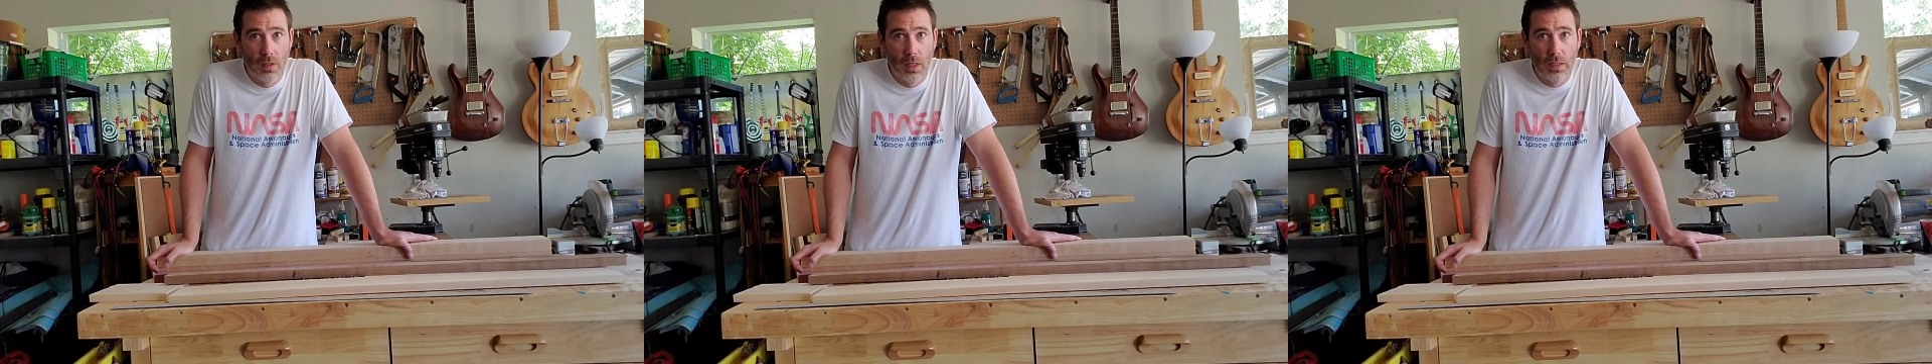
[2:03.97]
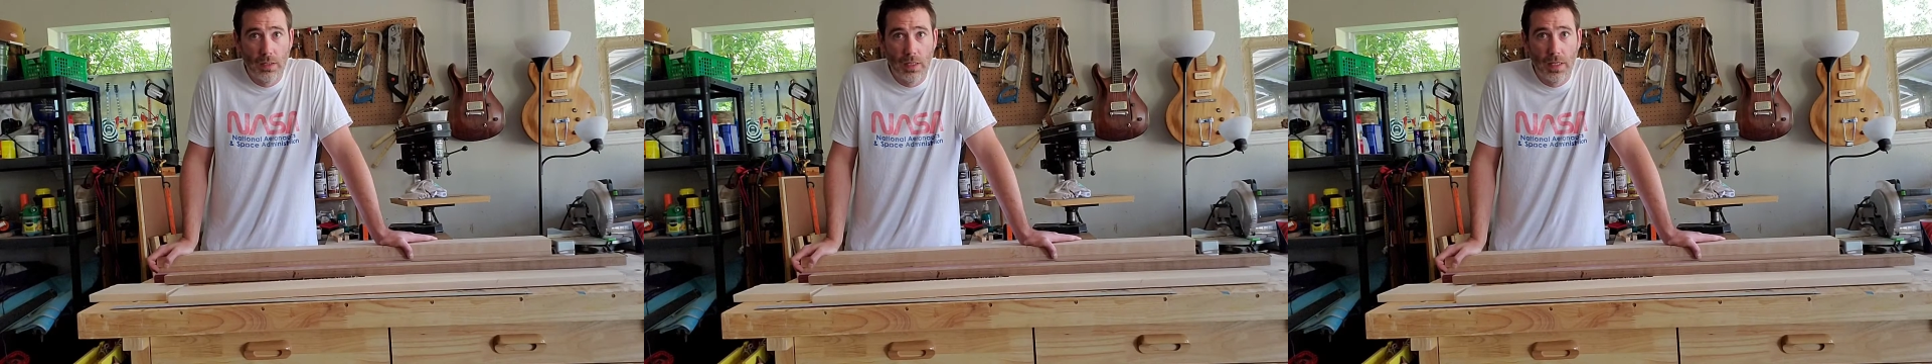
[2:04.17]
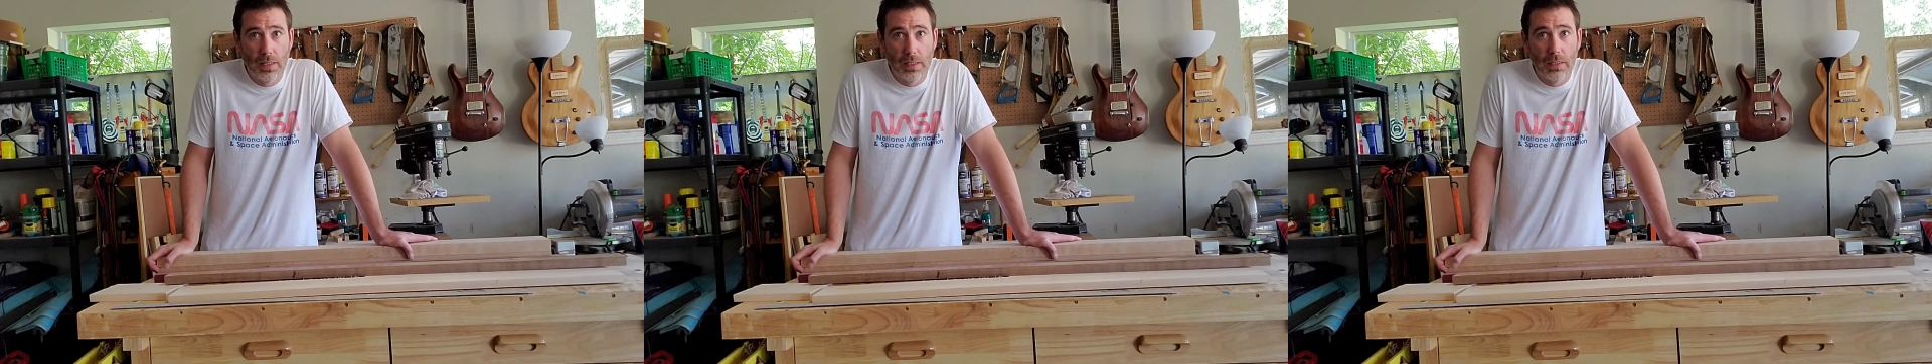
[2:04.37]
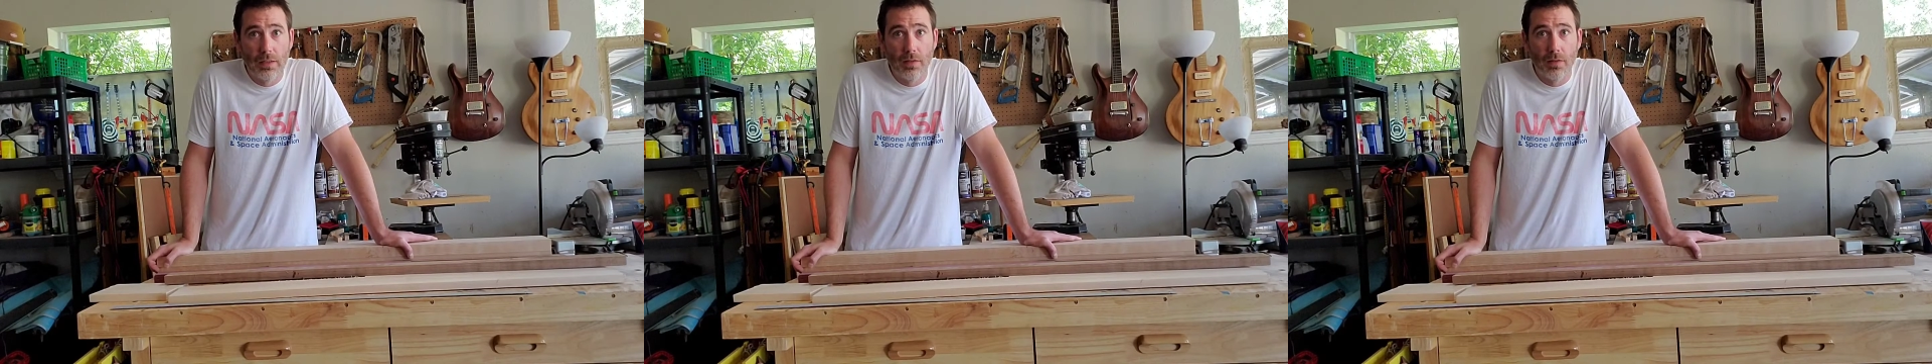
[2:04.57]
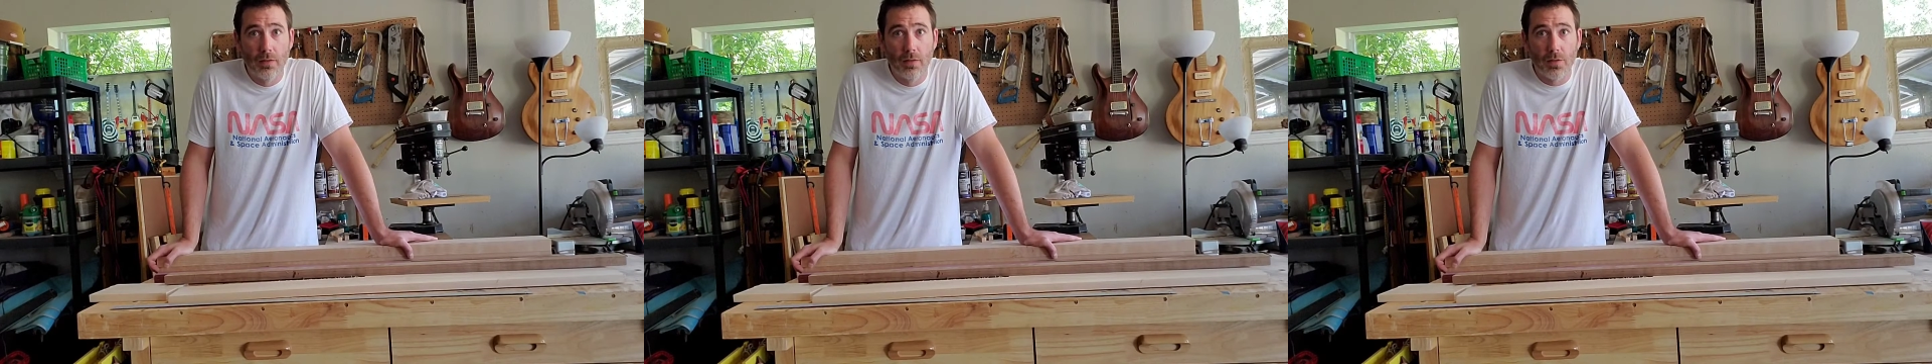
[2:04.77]
I like it.
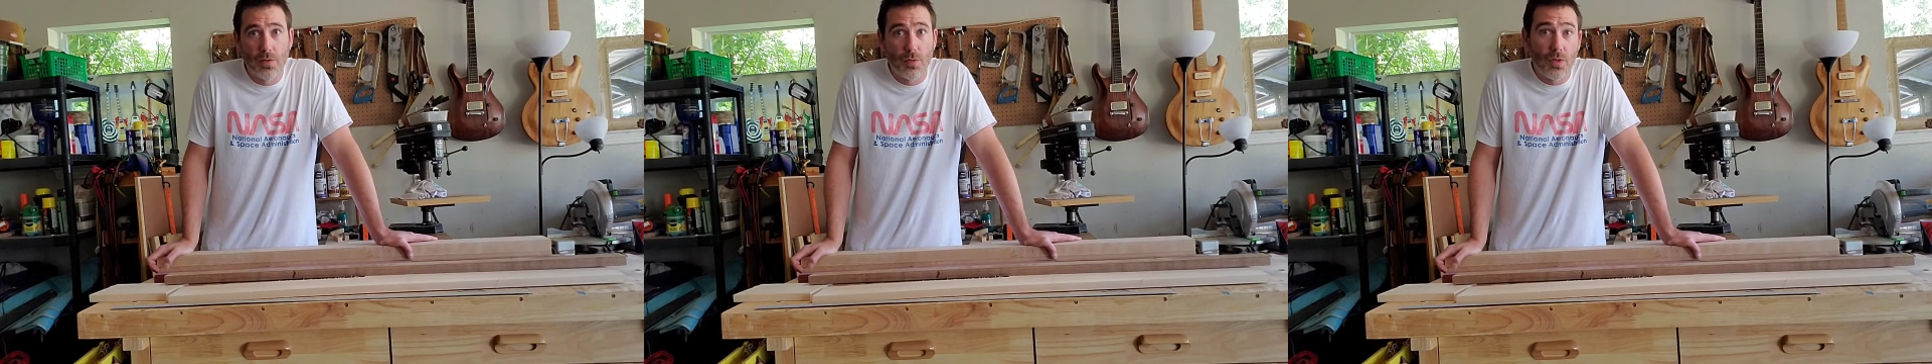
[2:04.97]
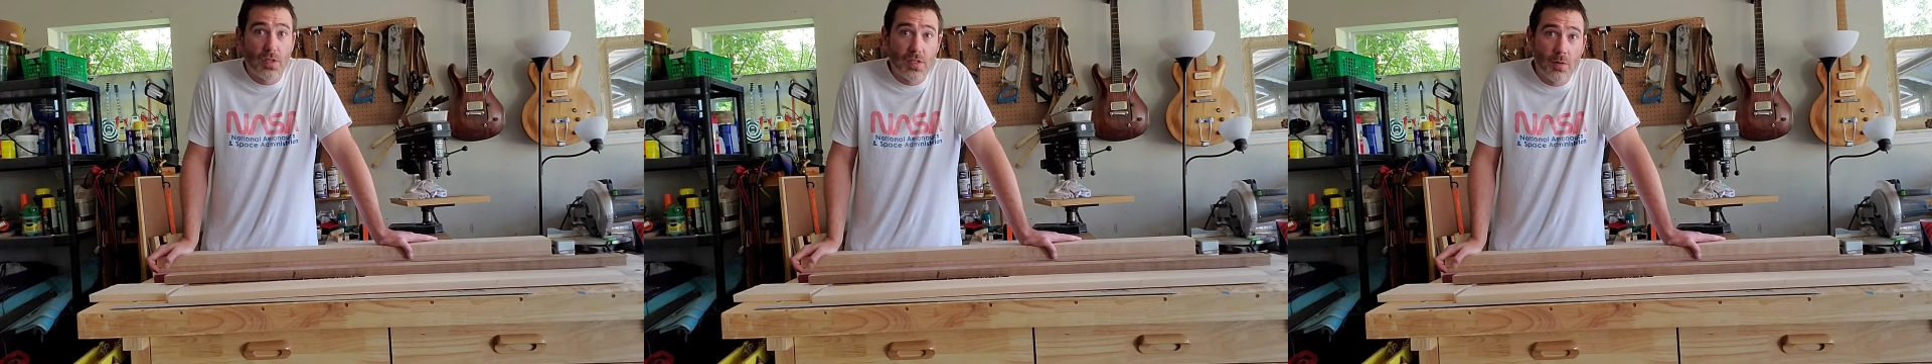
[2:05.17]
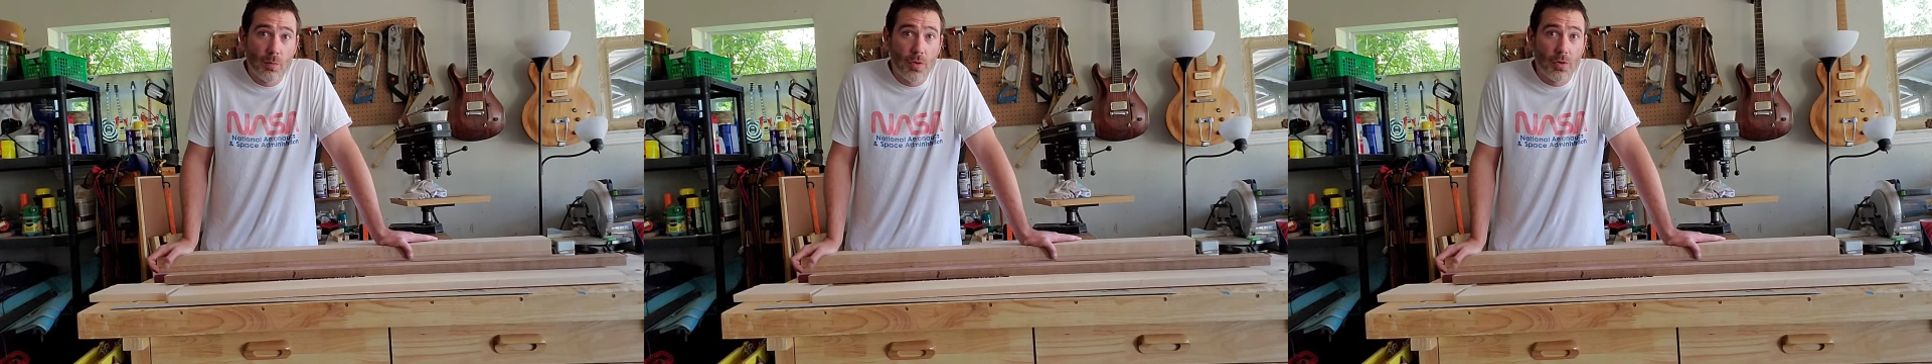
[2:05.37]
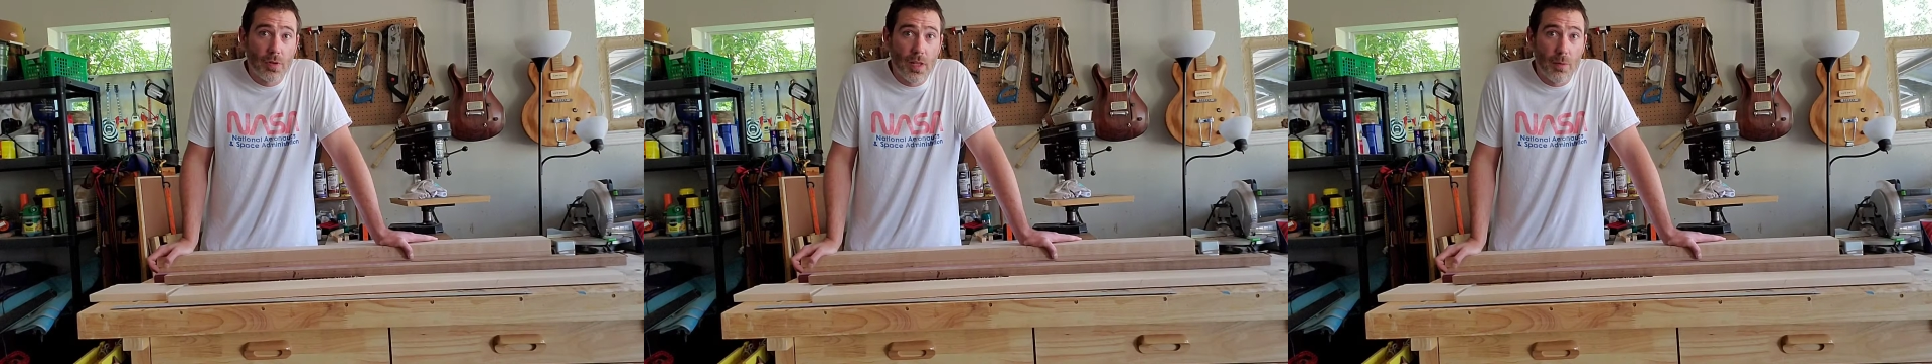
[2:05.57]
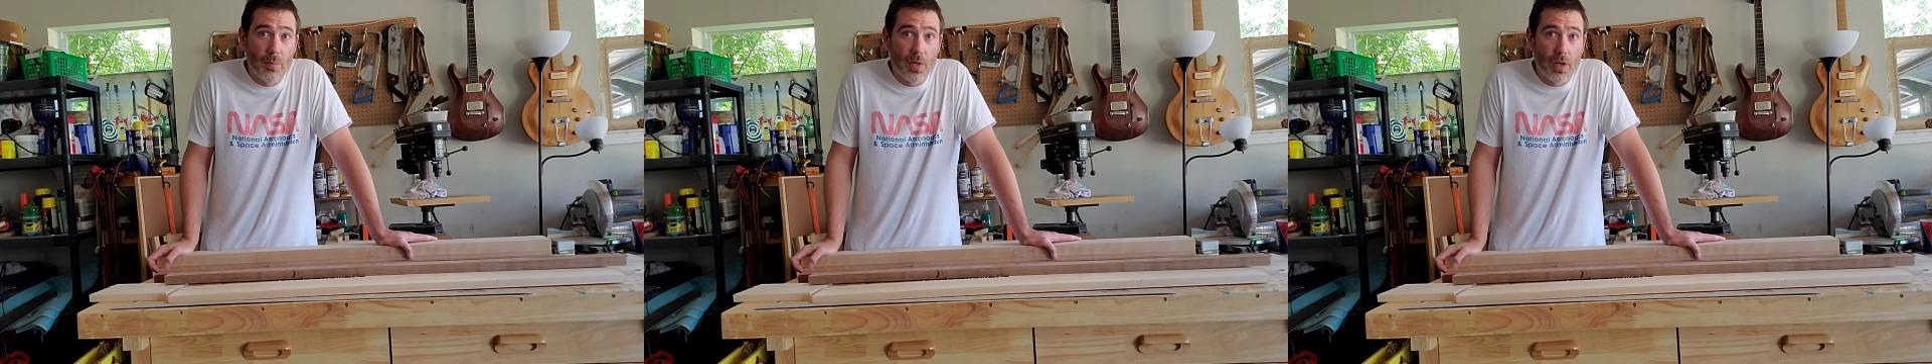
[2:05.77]
It looks really similar to
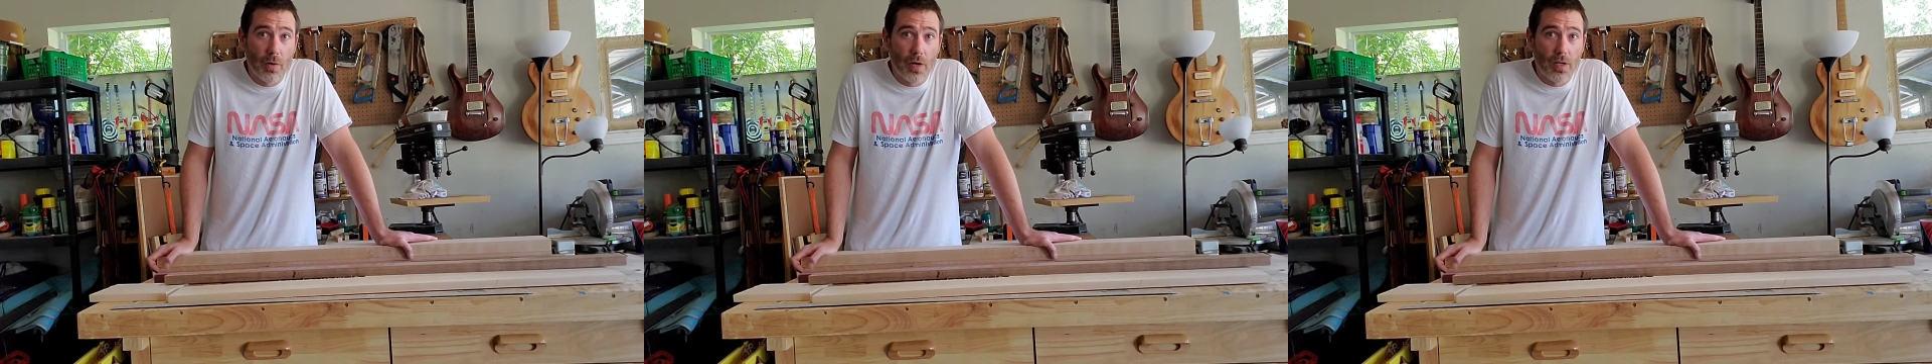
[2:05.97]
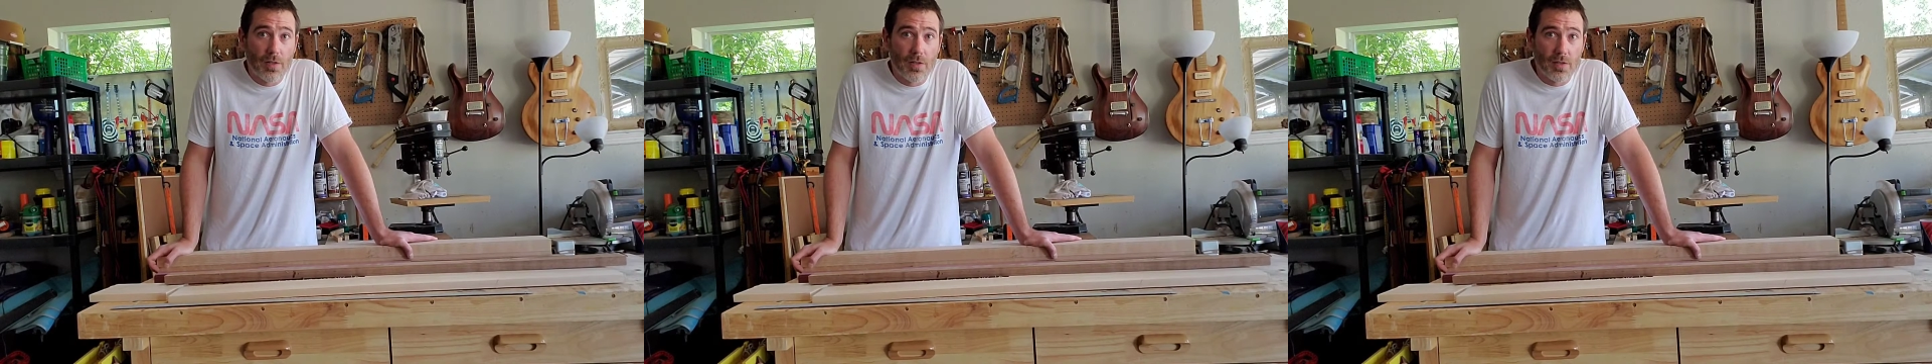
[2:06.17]
that PRS,